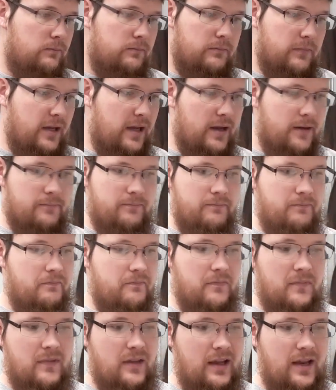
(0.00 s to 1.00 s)
Yeah.
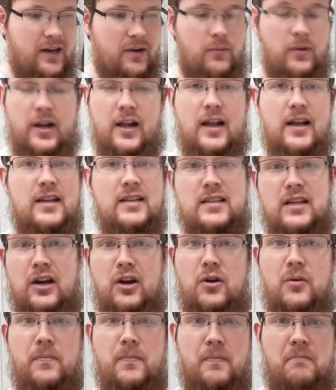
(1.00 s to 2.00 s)
Anyway, guys, I
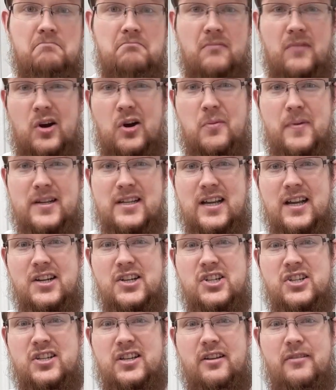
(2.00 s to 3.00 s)
hope I
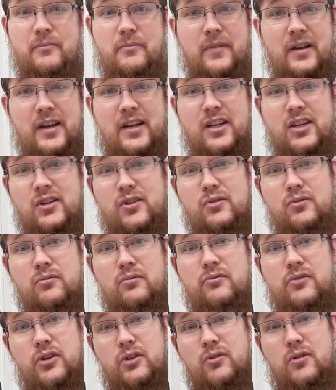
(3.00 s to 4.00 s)
taught some any of you
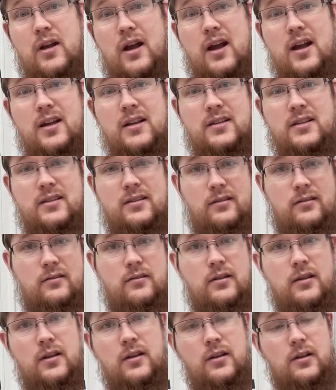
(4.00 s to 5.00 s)
new guys
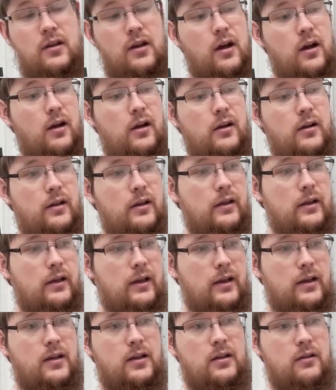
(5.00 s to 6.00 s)

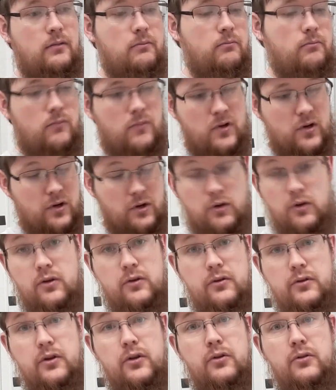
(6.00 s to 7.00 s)
into or
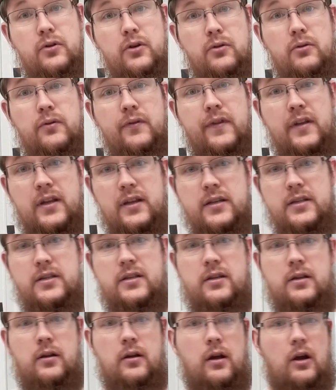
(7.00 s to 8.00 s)
new doing
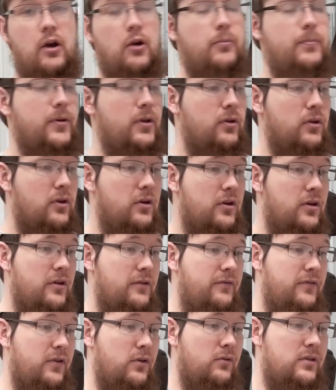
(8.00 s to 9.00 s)
this. Hope you learned a
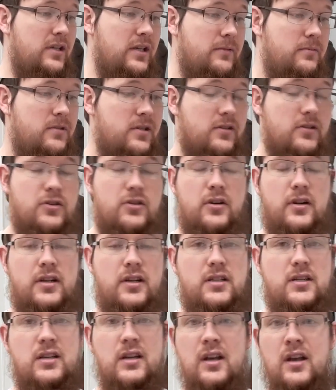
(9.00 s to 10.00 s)
few tips and
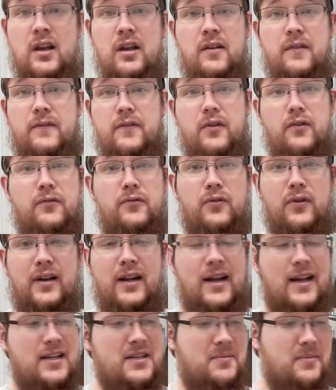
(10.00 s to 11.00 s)
tricks. Feel free to
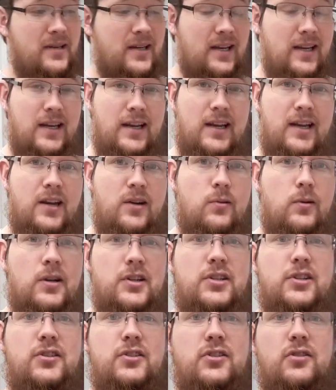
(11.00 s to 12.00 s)
ask me any
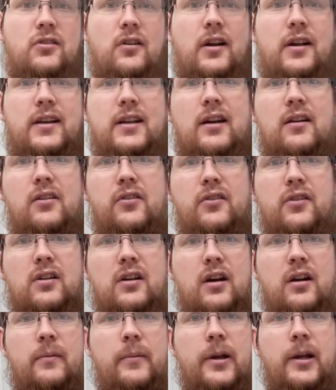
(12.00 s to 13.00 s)
questions you like down in the
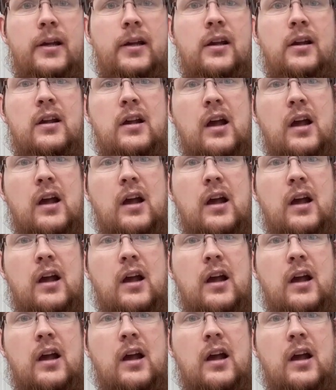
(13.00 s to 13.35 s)
comment.